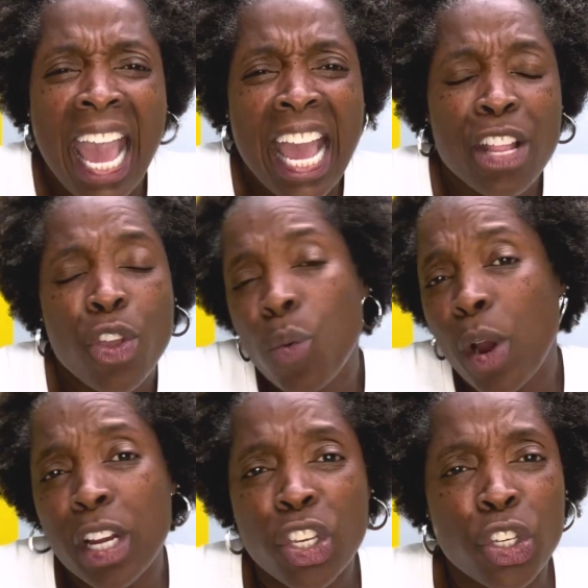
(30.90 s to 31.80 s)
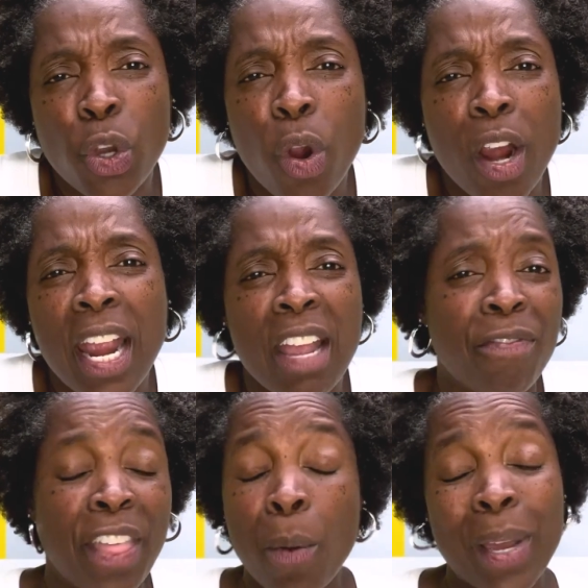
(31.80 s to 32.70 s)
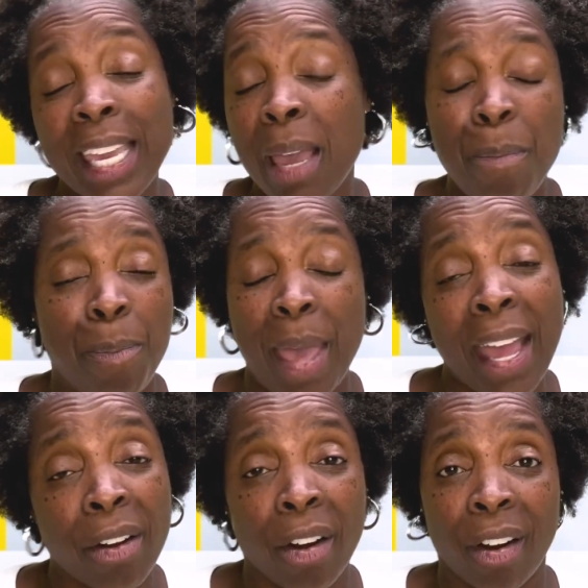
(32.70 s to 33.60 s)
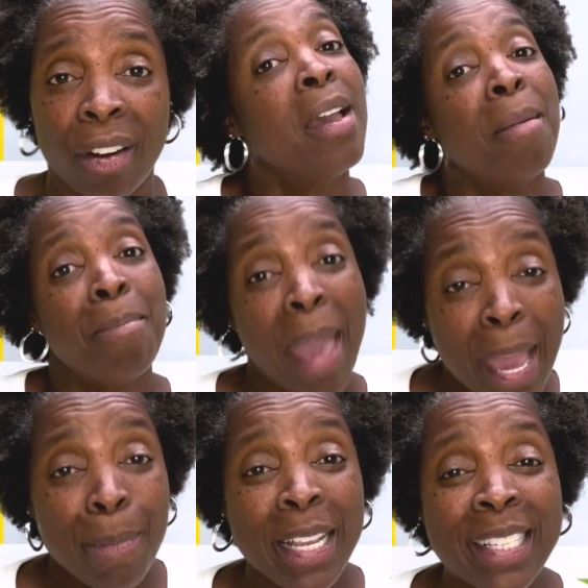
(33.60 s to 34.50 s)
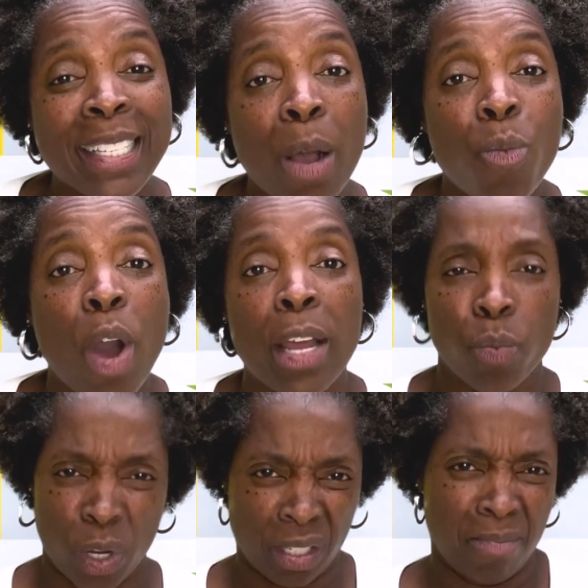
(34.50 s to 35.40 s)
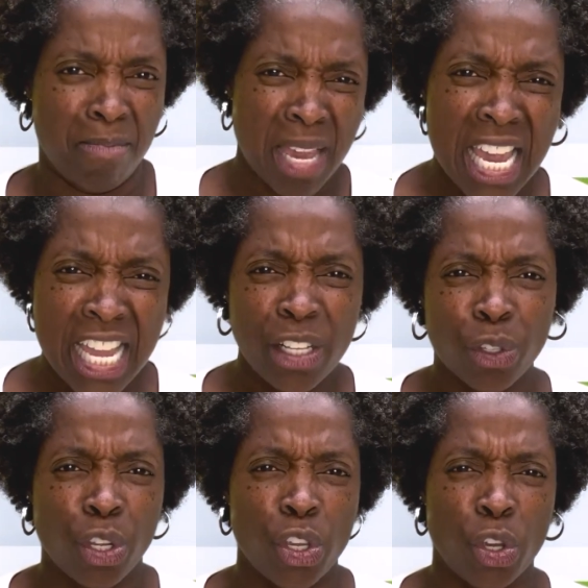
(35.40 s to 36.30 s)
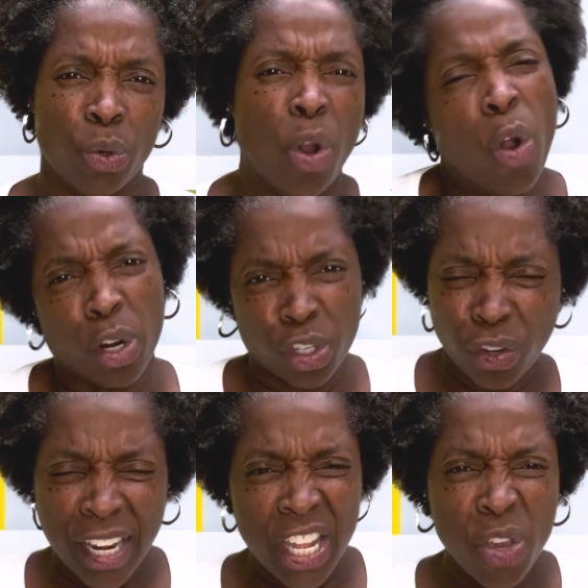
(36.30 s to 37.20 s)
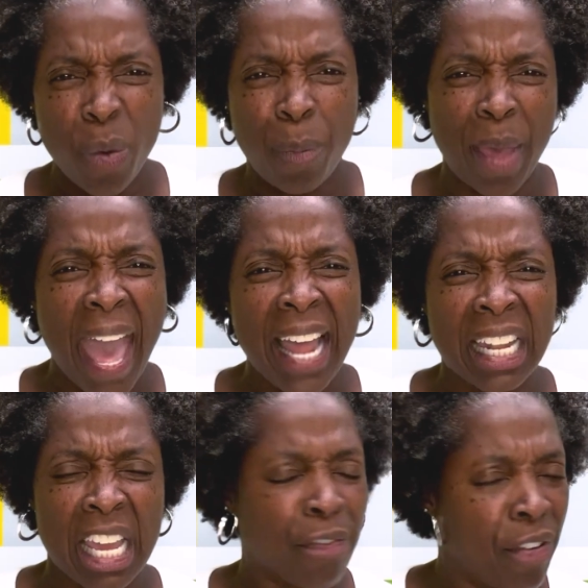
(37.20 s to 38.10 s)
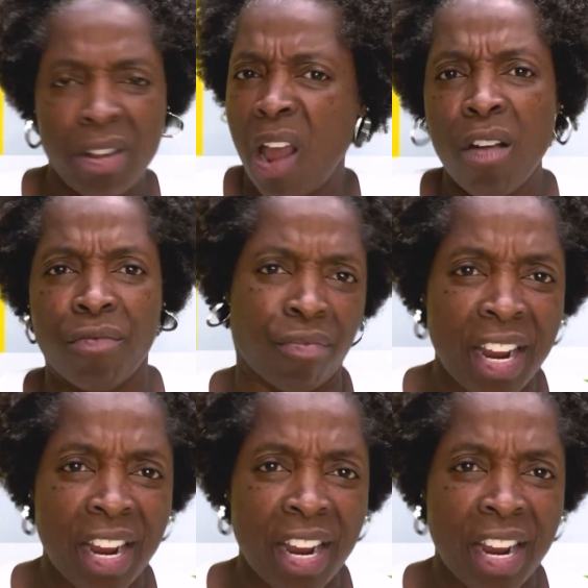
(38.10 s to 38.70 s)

and you weren't sure if they would get better. Maybe someone was mean to you or treated you badly for no